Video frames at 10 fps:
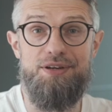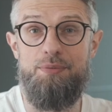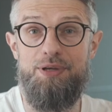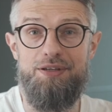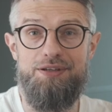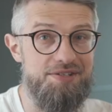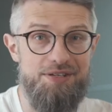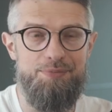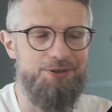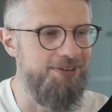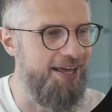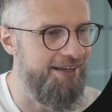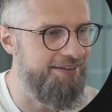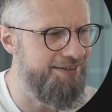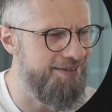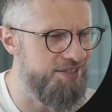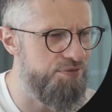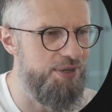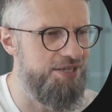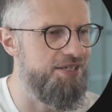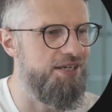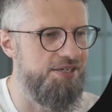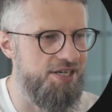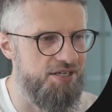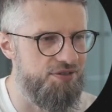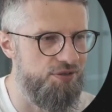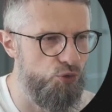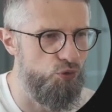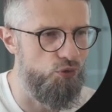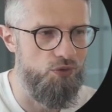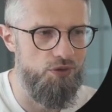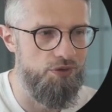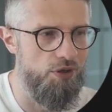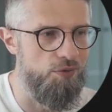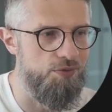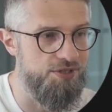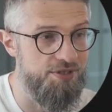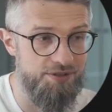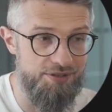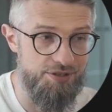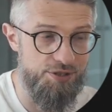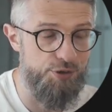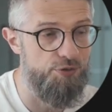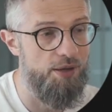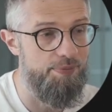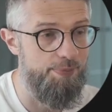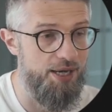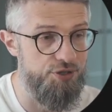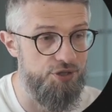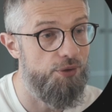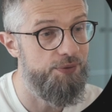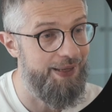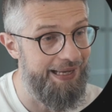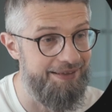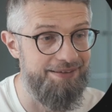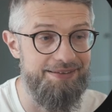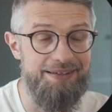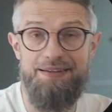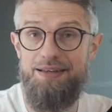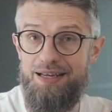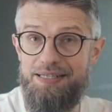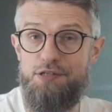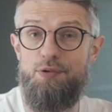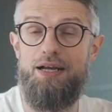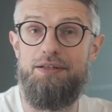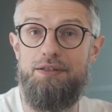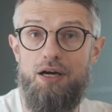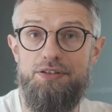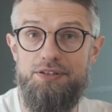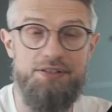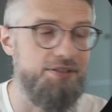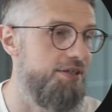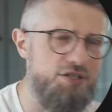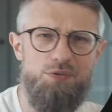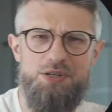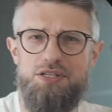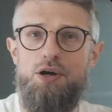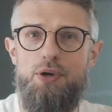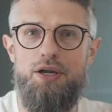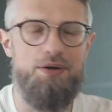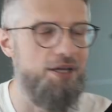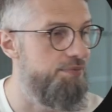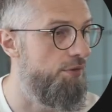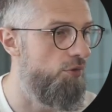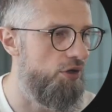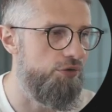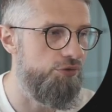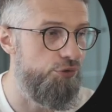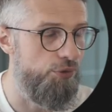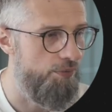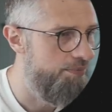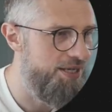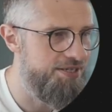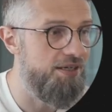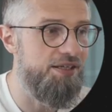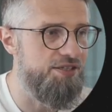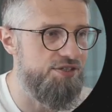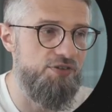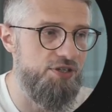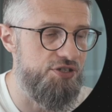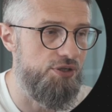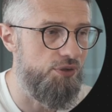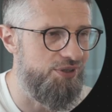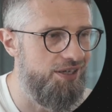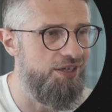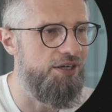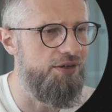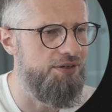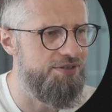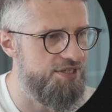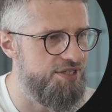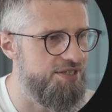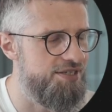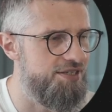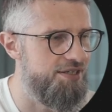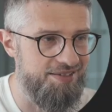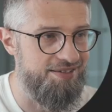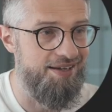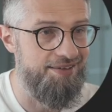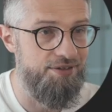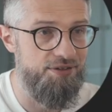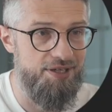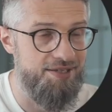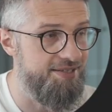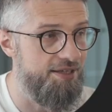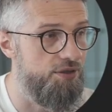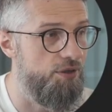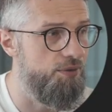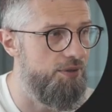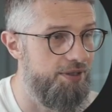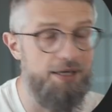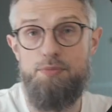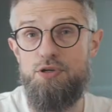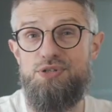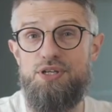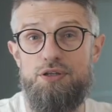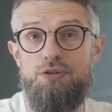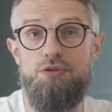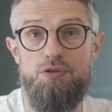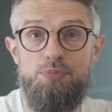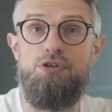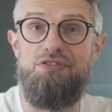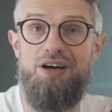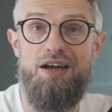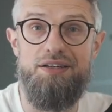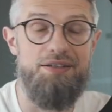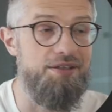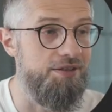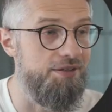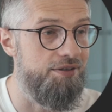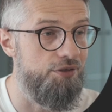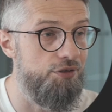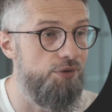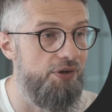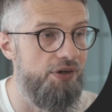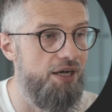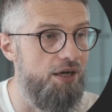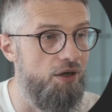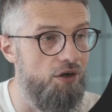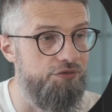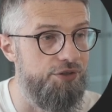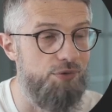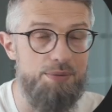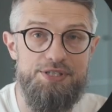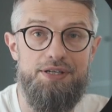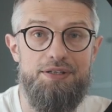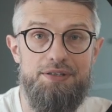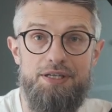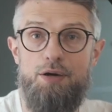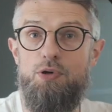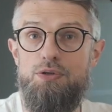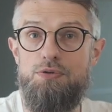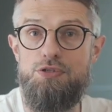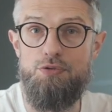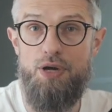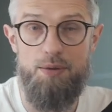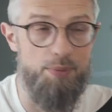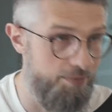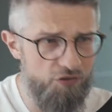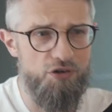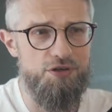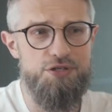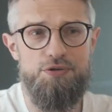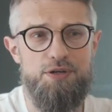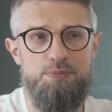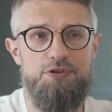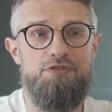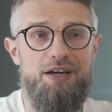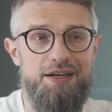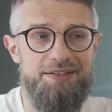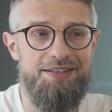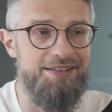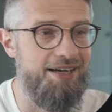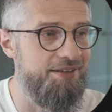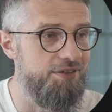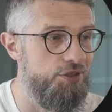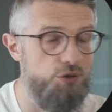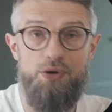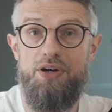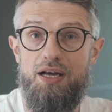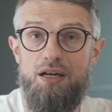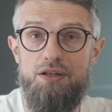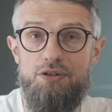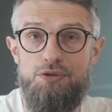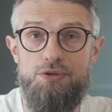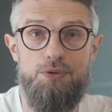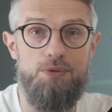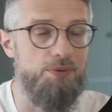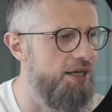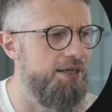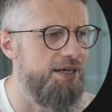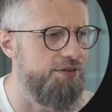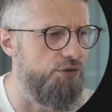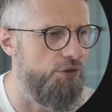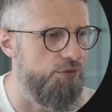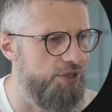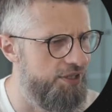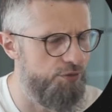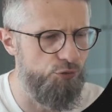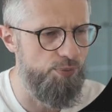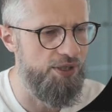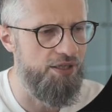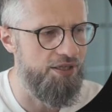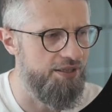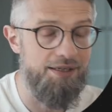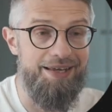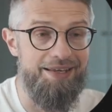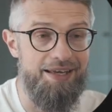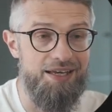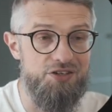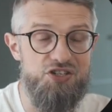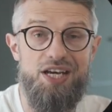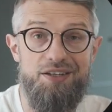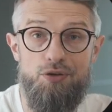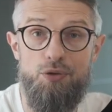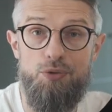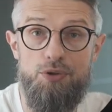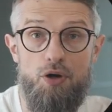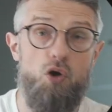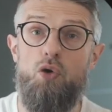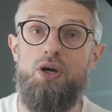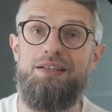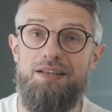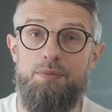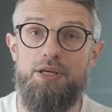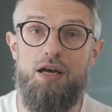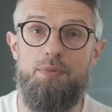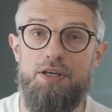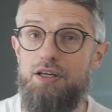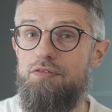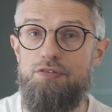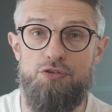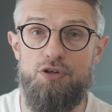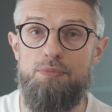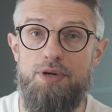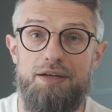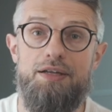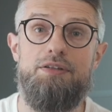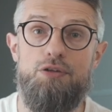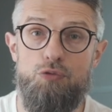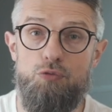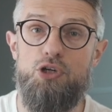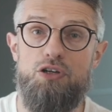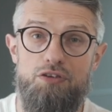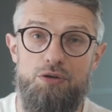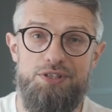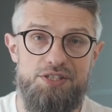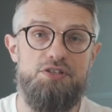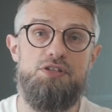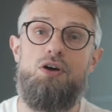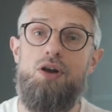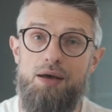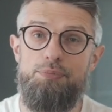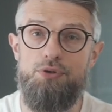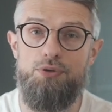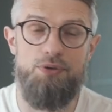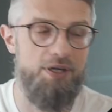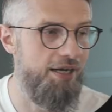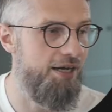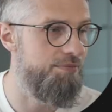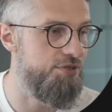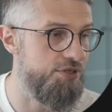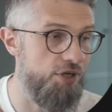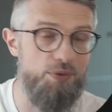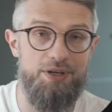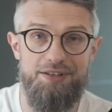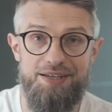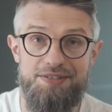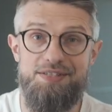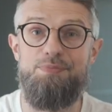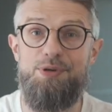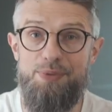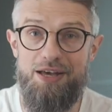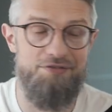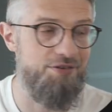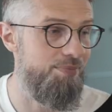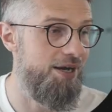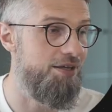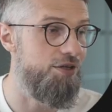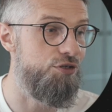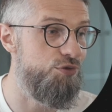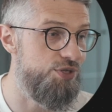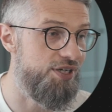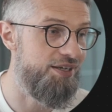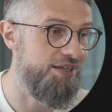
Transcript: gonna be simple, and it's basically just two nodes, the scrape page node and then extract content. So what's going on? Let me walk you through. Basically, this first node in here, this is a standard set node that I'm using to provide the URL of the website that I want to scrape. Of course, you can provide that URL through any other node. It could be like a chat node, or it can be coming even from another workflow. This is all up to you. I'm just going the simple path by using